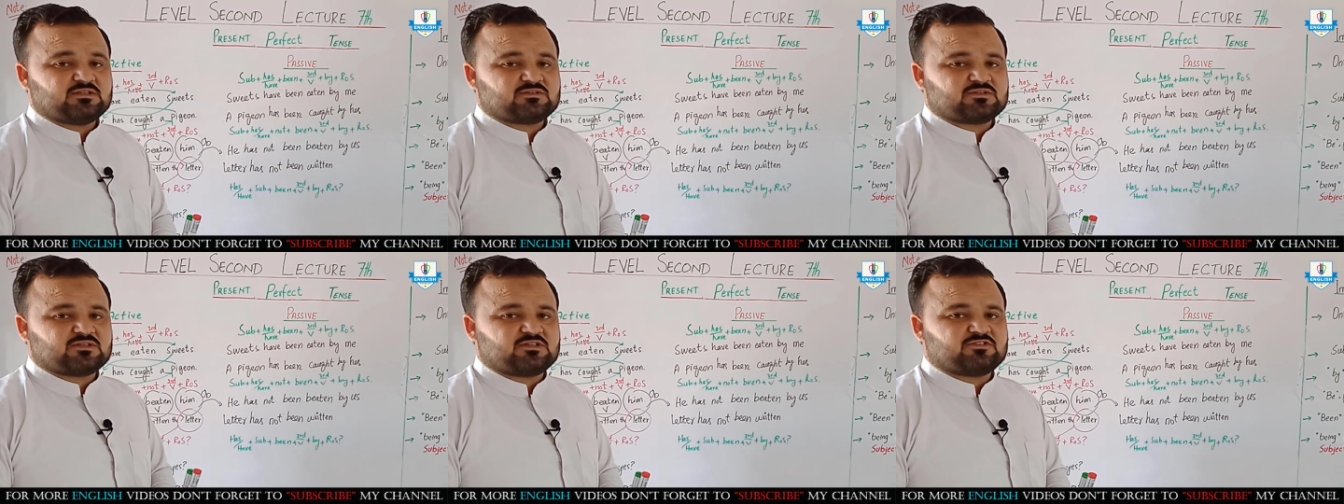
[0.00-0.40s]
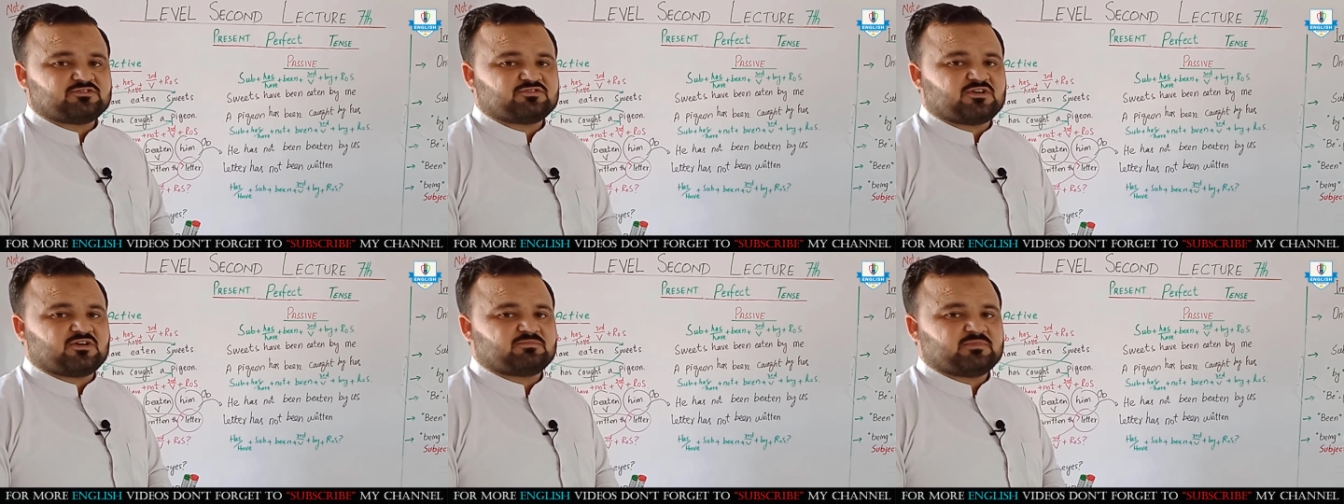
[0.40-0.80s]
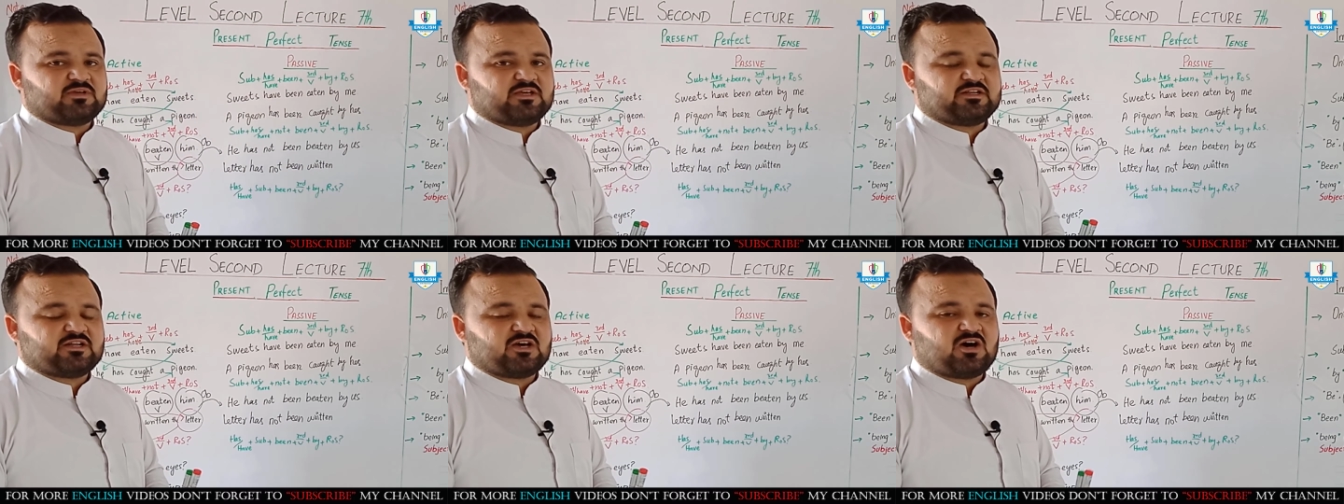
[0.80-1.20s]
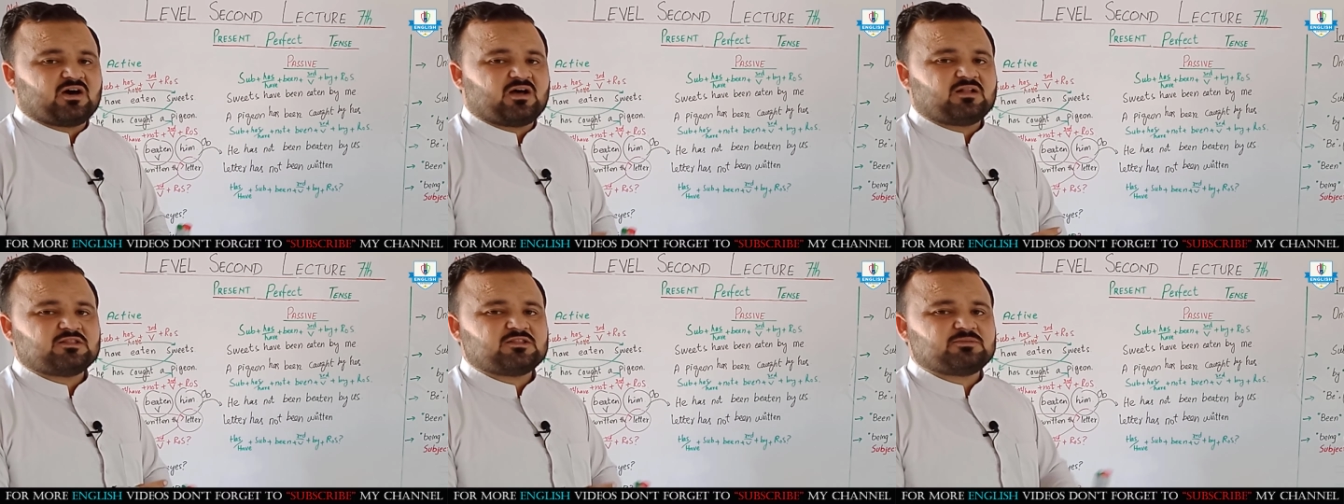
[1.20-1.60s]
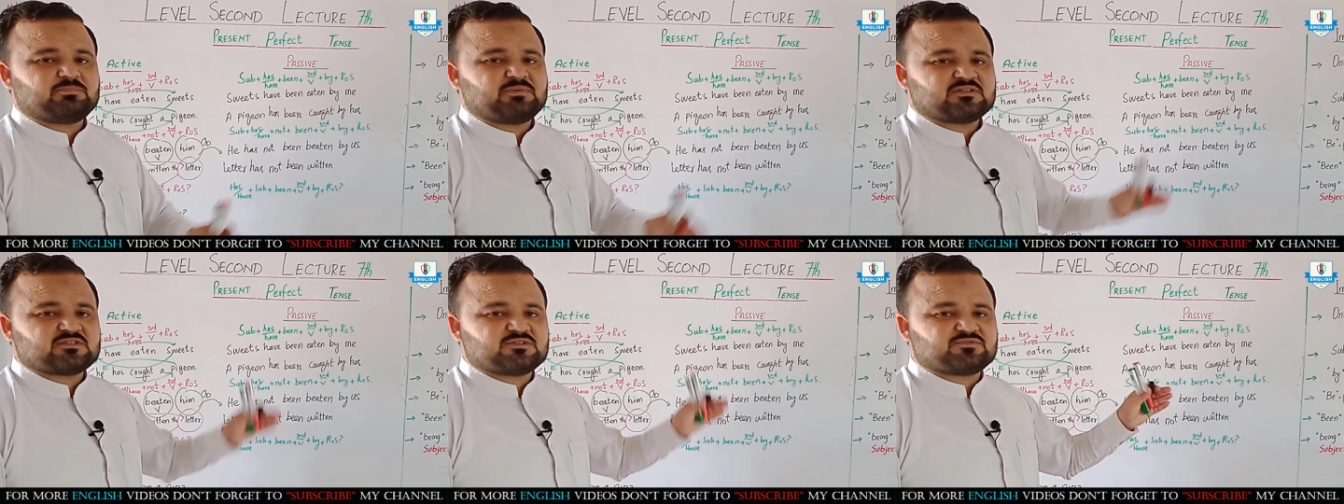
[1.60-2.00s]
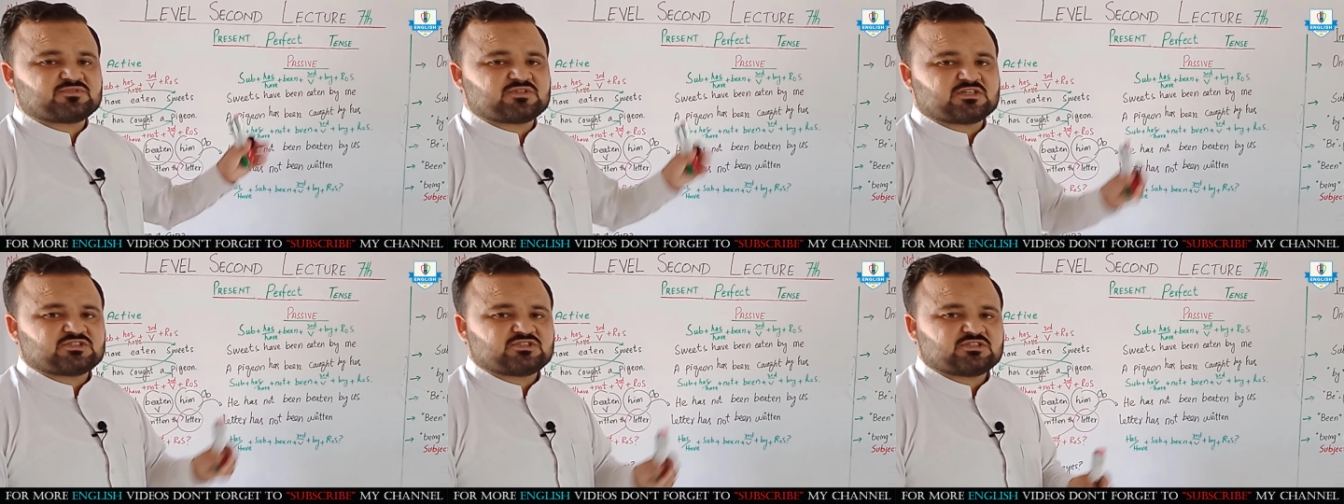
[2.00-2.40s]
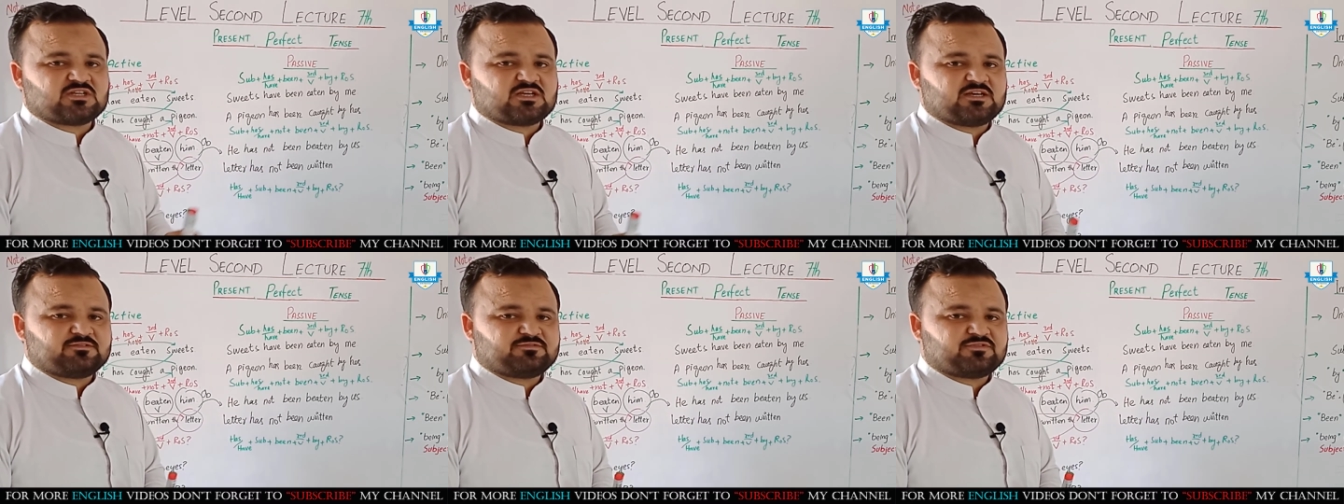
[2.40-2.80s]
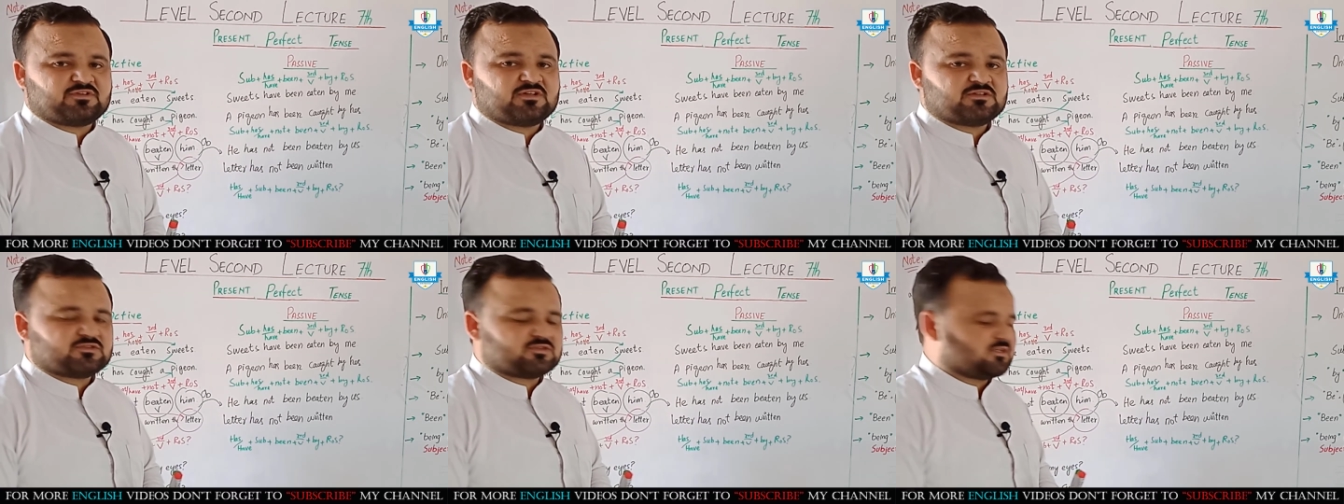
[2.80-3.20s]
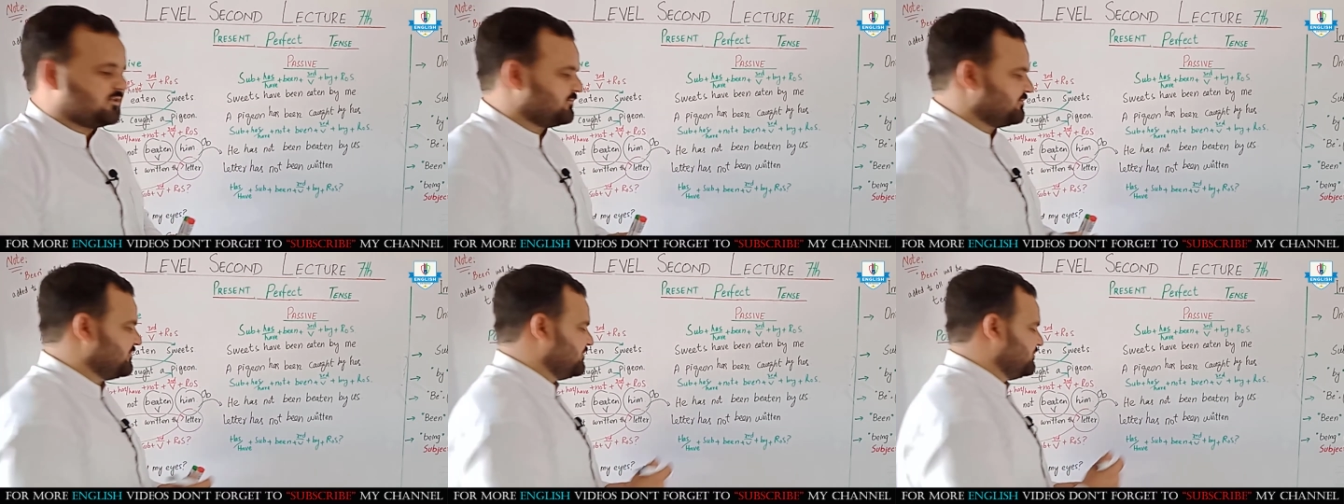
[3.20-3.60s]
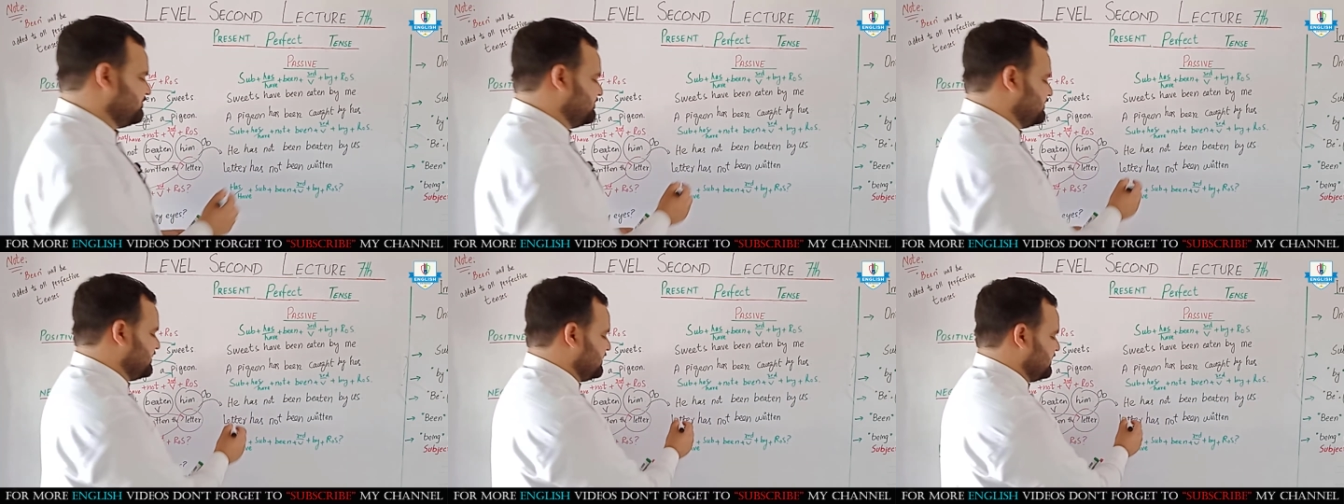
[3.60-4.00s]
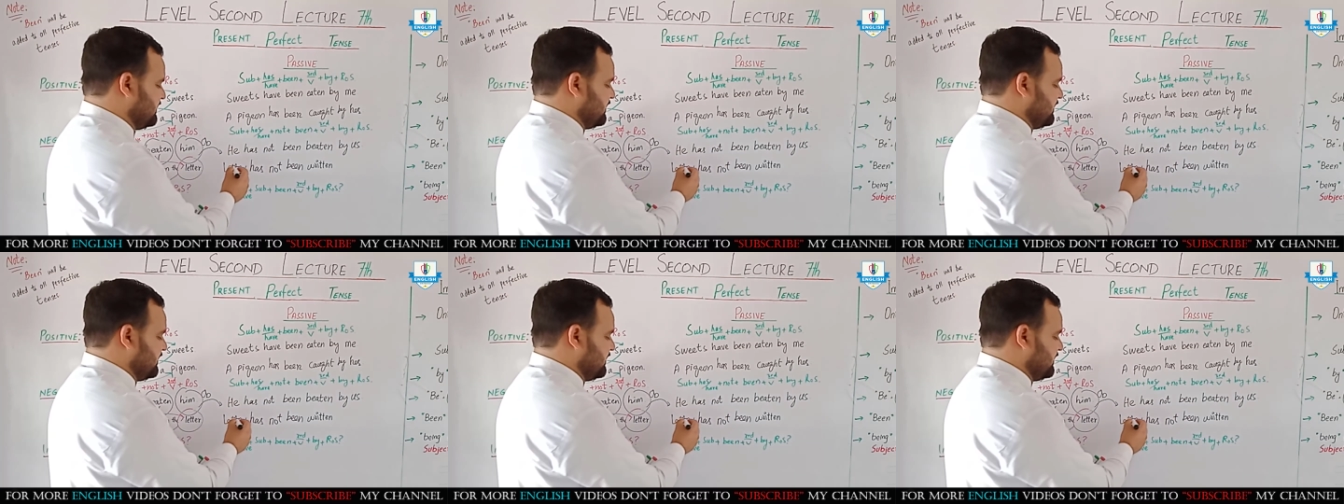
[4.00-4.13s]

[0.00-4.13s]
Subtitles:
third form and all the passive structure have third form.